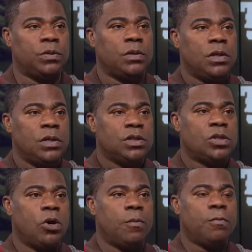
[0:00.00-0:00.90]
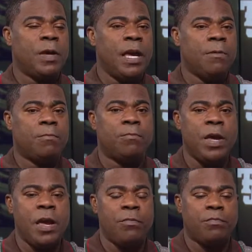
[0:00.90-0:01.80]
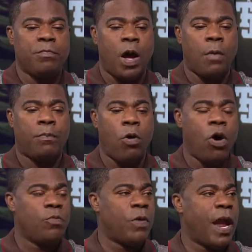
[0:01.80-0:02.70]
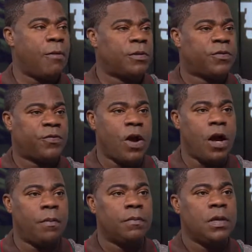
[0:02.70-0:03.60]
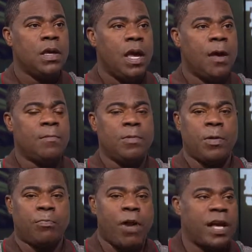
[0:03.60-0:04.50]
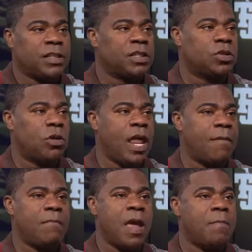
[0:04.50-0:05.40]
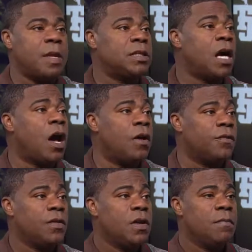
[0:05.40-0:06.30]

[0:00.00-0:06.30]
Mm. So being, being uh, born where I was from, and the projects and all that made me tough.